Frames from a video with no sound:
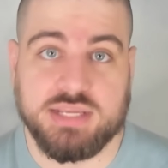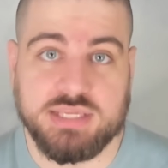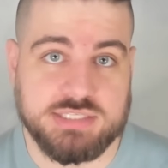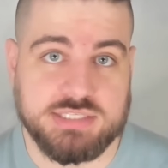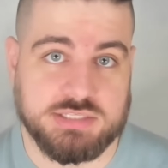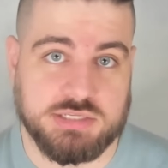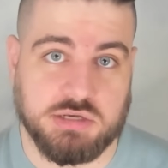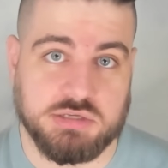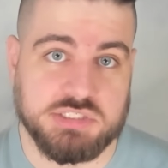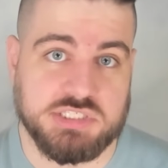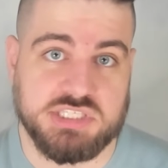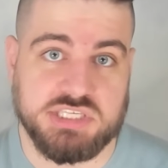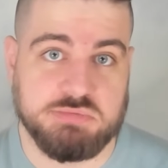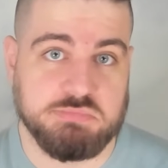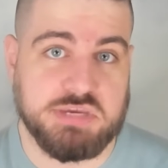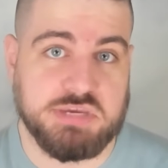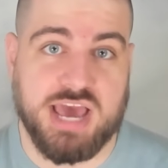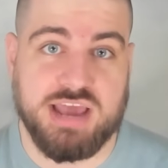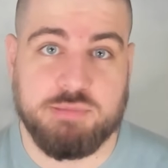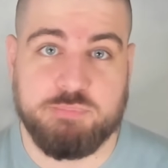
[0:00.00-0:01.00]
It does
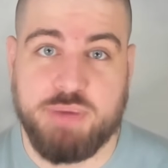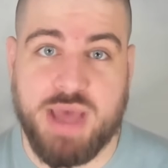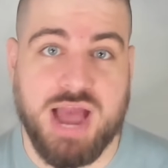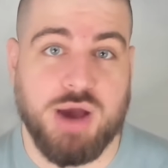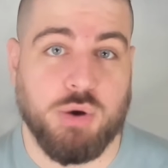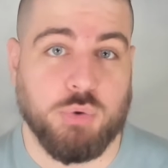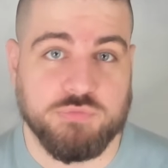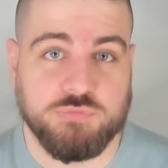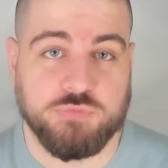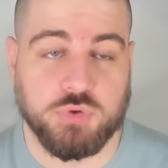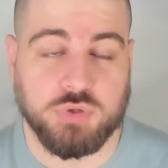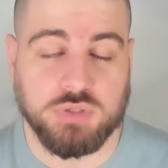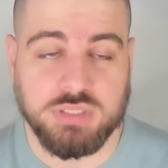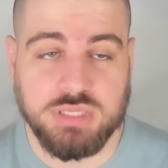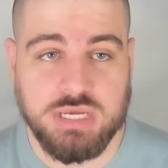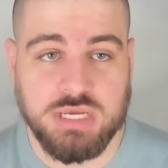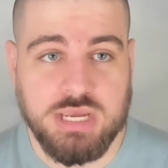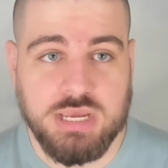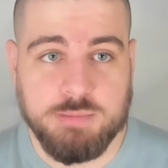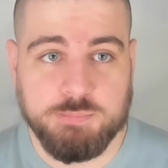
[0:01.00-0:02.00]
seem kind of
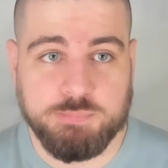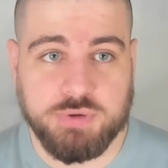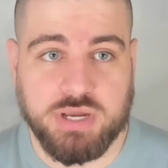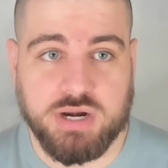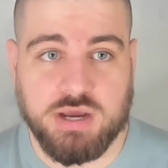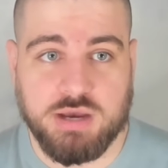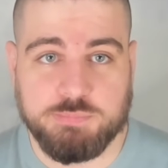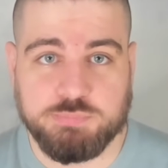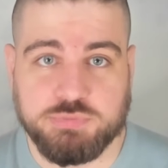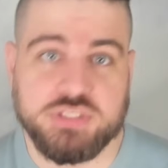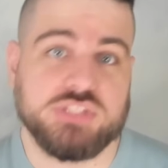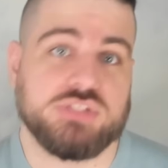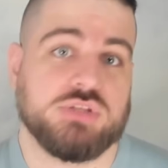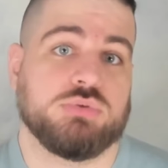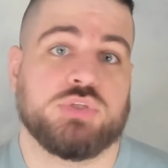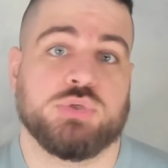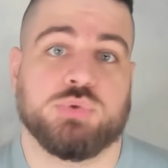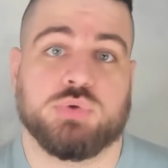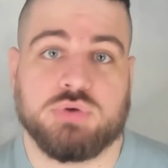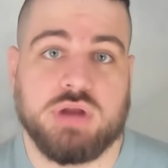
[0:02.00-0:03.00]
powerful. But please
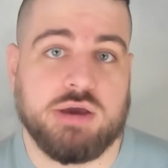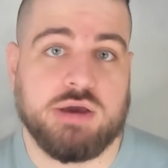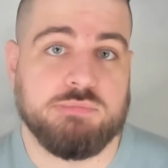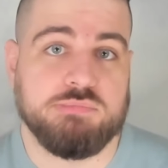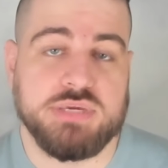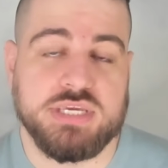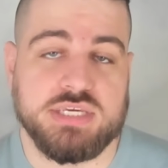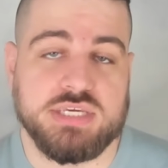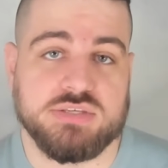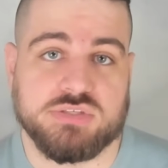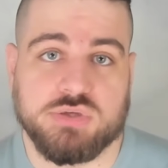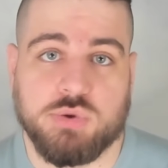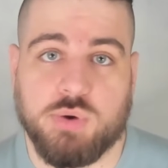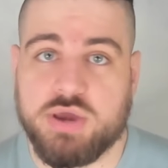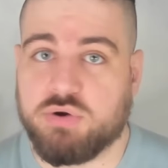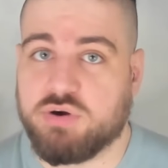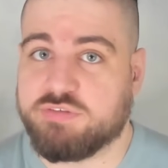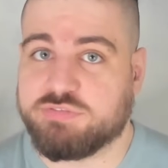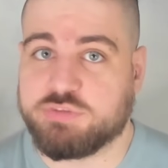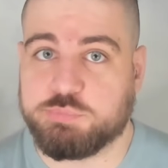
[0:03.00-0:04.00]
don't do it around me so
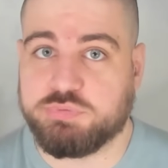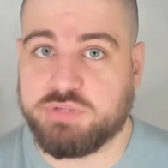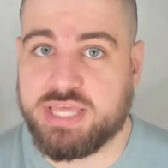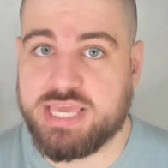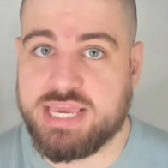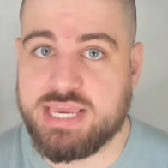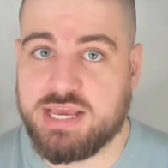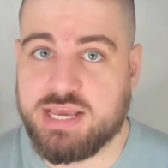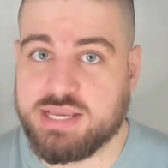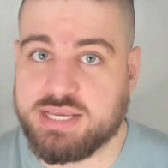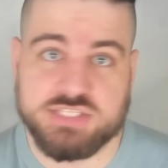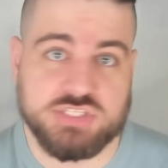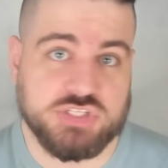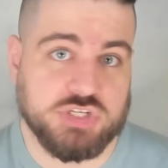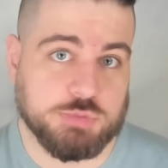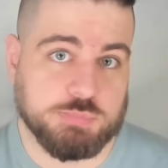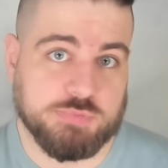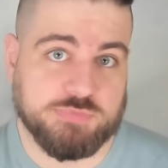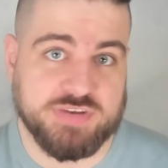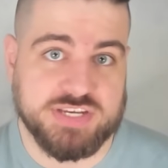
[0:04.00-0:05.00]
I don't have to play against
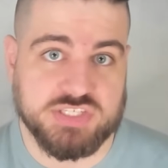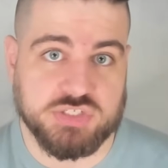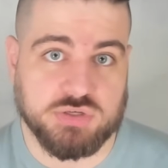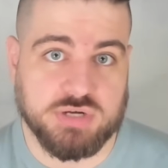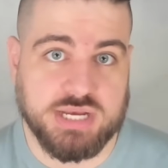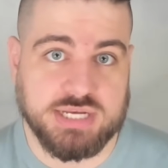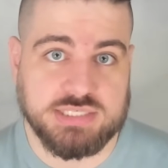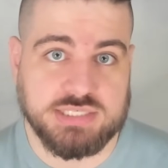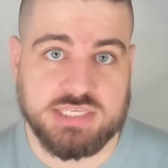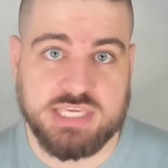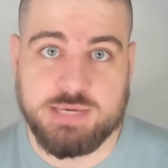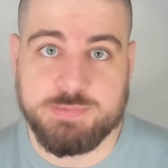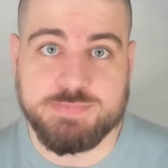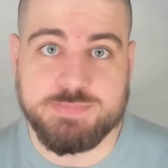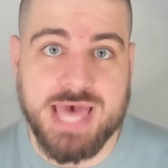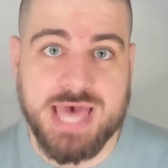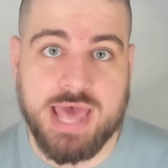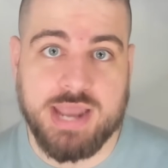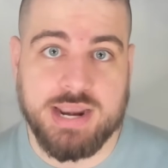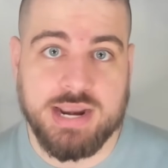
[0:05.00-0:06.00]
your Professor X.
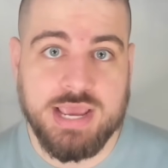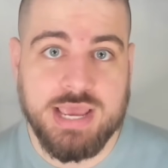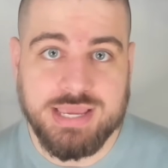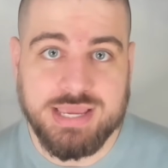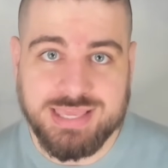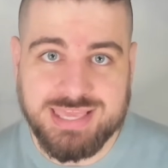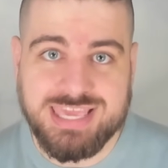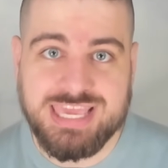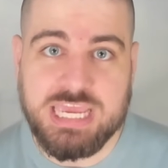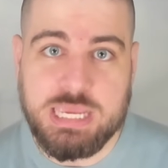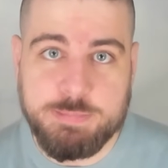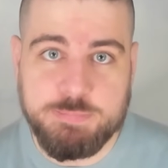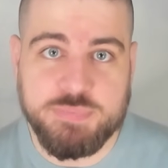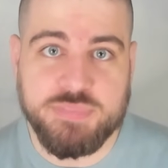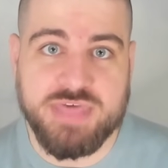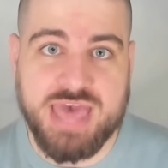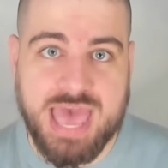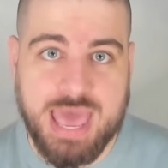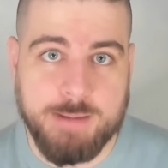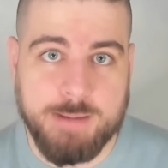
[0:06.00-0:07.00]
Keep
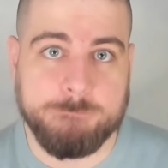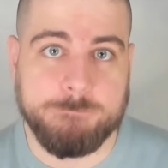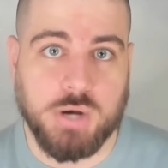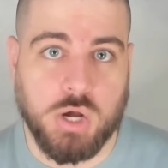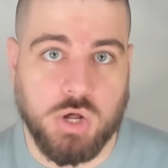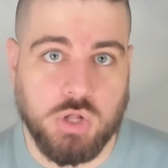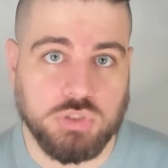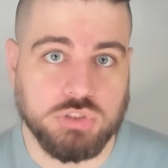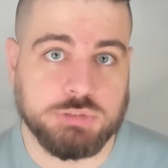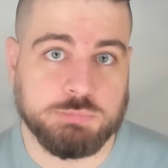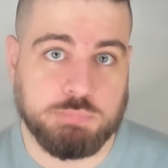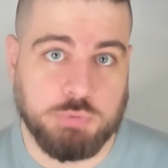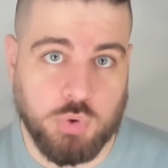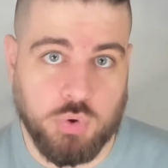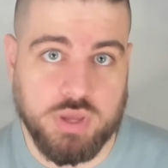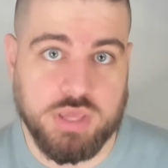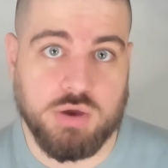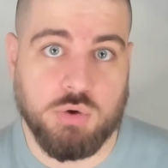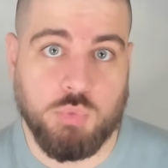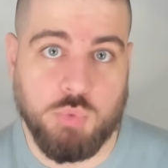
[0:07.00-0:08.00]
that bald
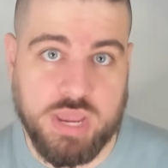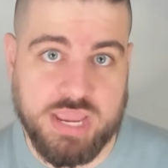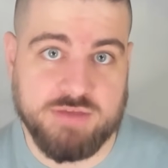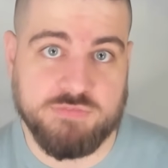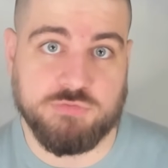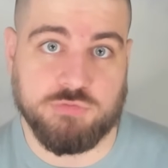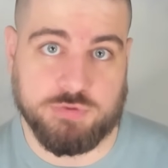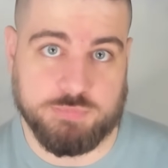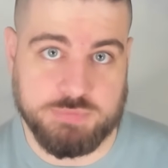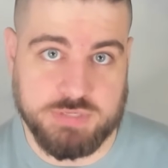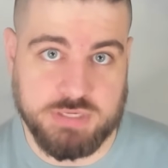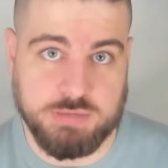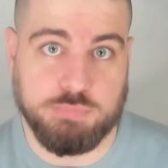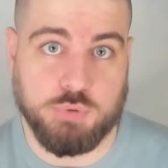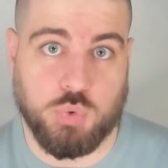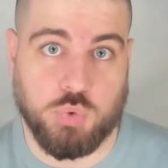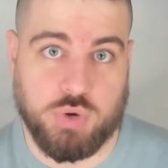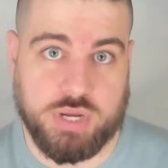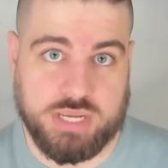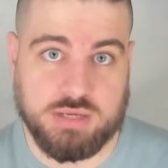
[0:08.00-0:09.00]
boy away from your boy.